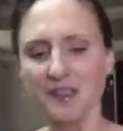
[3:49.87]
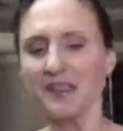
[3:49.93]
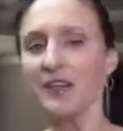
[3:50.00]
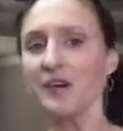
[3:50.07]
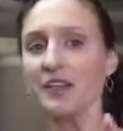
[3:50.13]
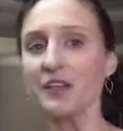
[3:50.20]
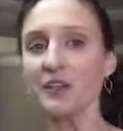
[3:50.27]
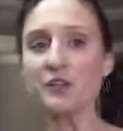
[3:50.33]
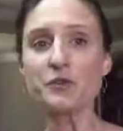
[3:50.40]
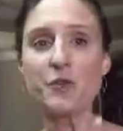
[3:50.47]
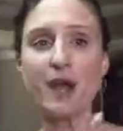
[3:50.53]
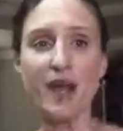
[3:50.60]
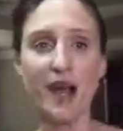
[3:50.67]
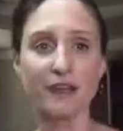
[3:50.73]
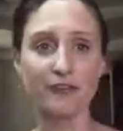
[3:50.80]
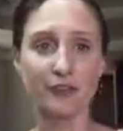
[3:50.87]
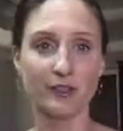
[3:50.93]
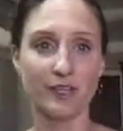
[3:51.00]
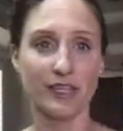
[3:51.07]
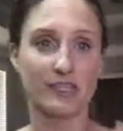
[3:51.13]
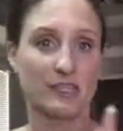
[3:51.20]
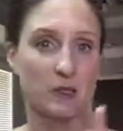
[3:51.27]
Now, here's why I feel
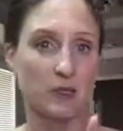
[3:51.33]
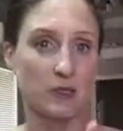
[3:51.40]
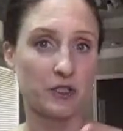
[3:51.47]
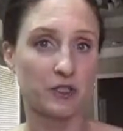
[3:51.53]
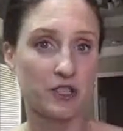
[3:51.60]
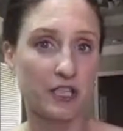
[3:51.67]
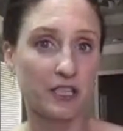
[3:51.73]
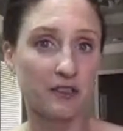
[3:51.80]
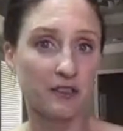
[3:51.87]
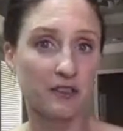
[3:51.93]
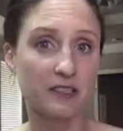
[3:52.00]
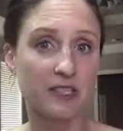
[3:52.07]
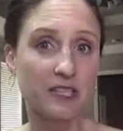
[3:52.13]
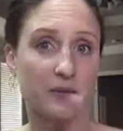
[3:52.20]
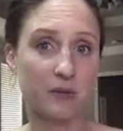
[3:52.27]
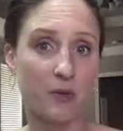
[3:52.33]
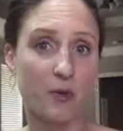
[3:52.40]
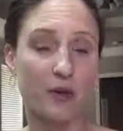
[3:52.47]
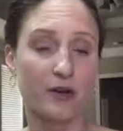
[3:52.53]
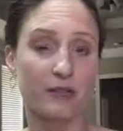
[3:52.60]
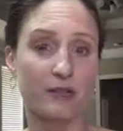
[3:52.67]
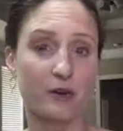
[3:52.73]
like it's particularly
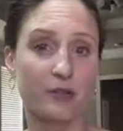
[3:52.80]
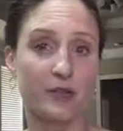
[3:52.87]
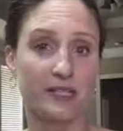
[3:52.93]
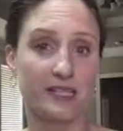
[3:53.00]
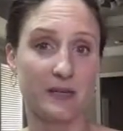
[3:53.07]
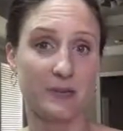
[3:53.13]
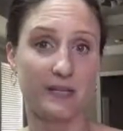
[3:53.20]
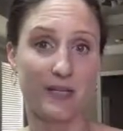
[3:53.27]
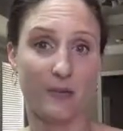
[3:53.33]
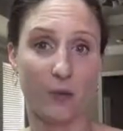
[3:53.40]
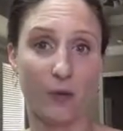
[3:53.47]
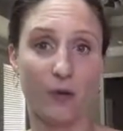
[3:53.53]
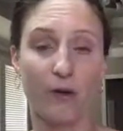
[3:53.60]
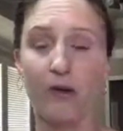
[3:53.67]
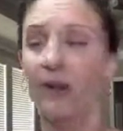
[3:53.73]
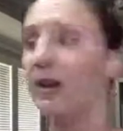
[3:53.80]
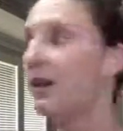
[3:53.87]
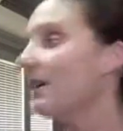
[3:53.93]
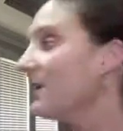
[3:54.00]
important for busy people.